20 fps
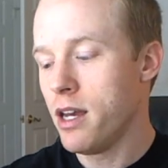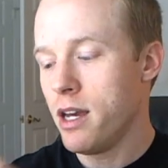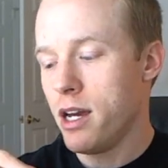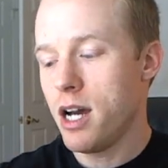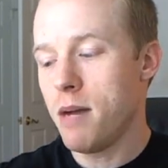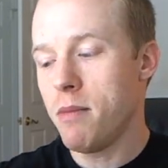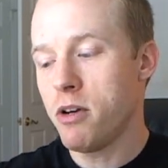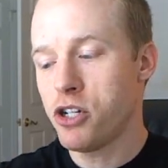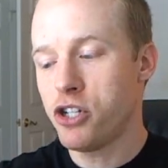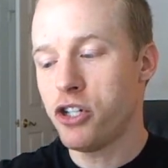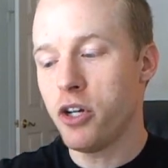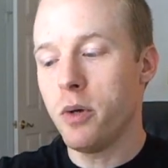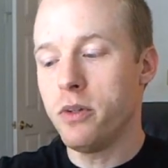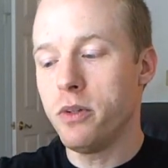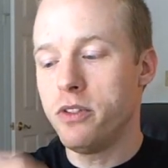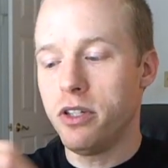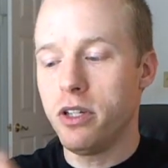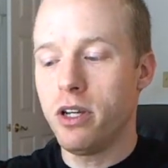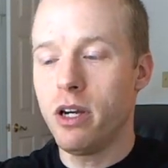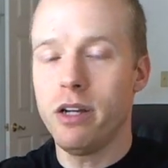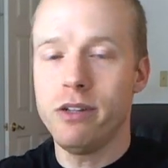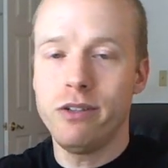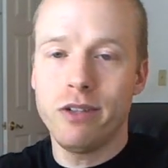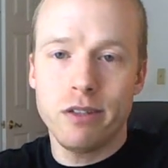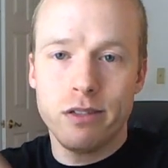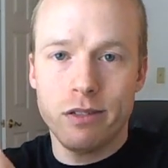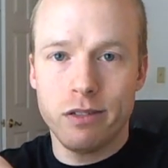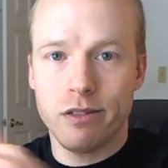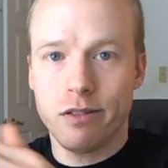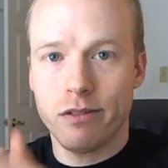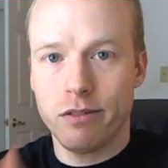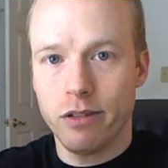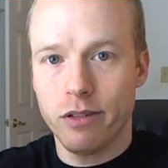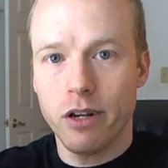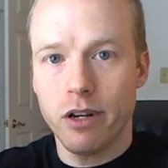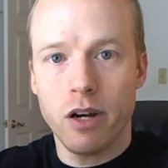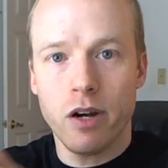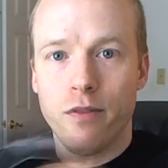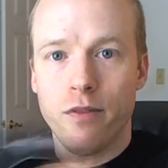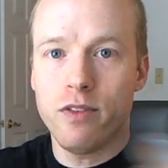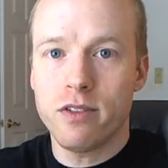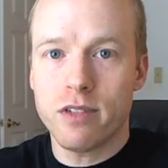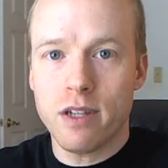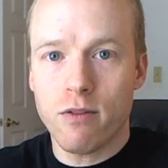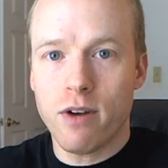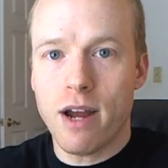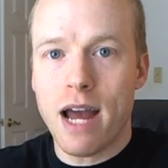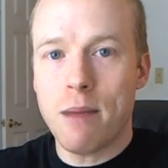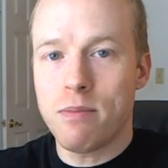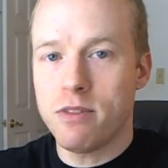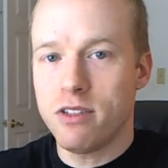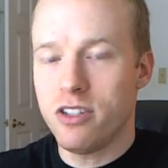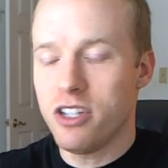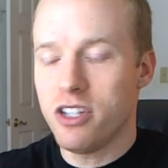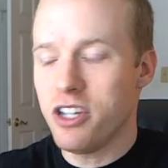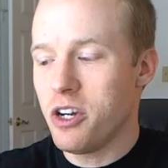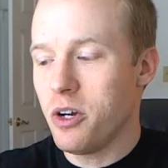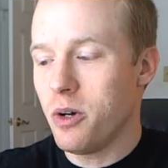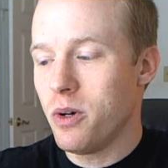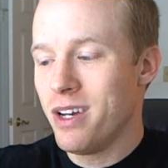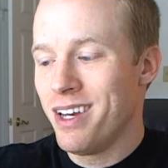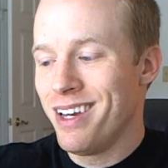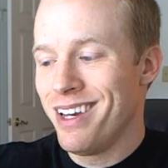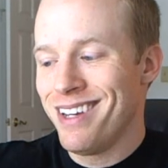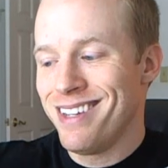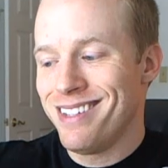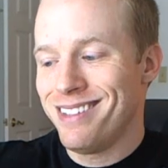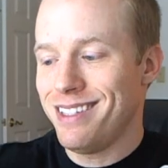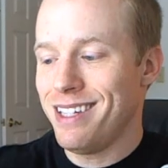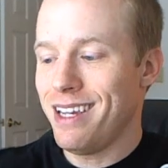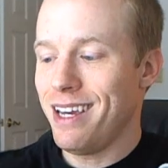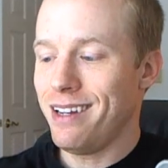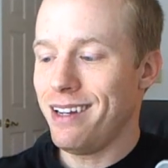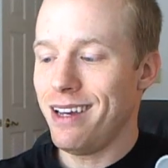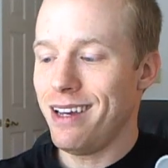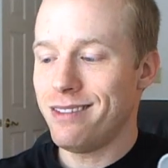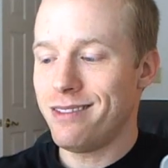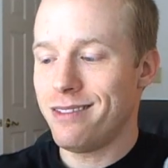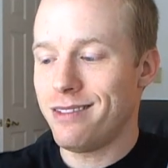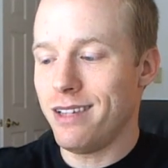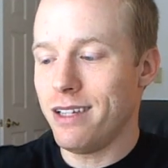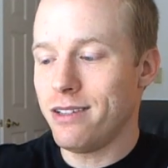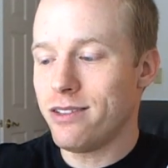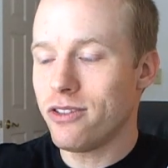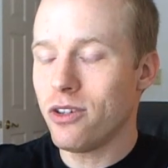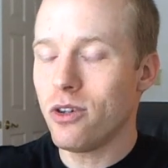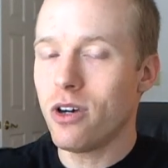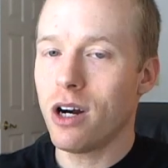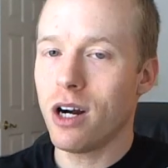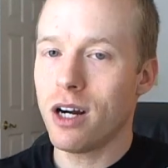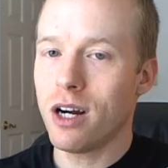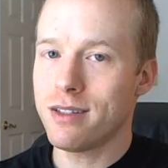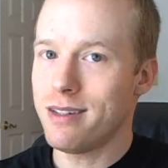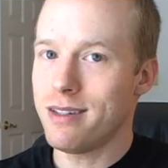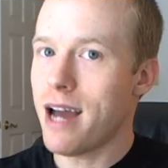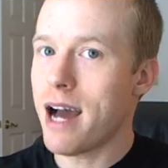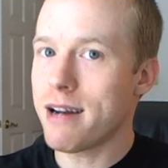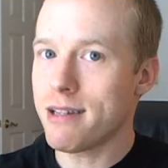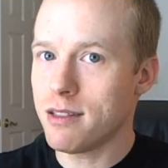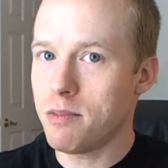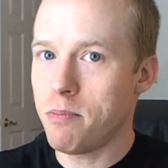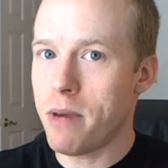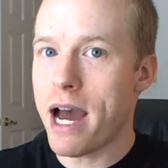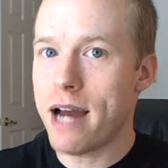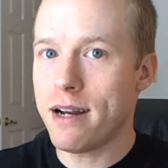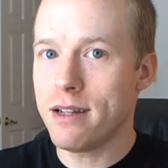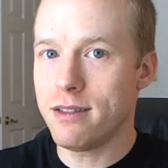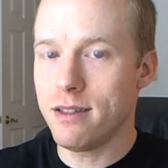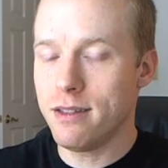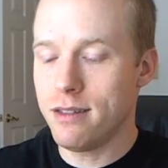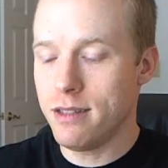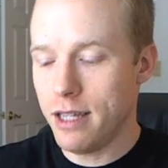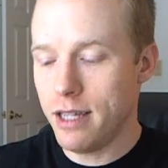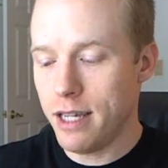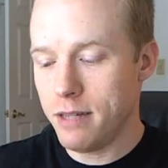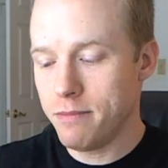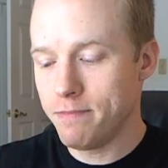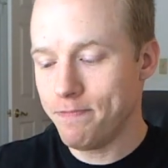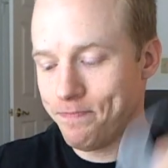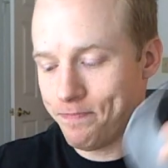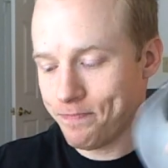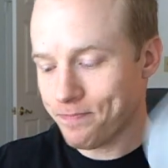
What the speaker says: I'll show it to you. Just, you know, if this ever happens to you, see, it still hurts, not as bad as it did,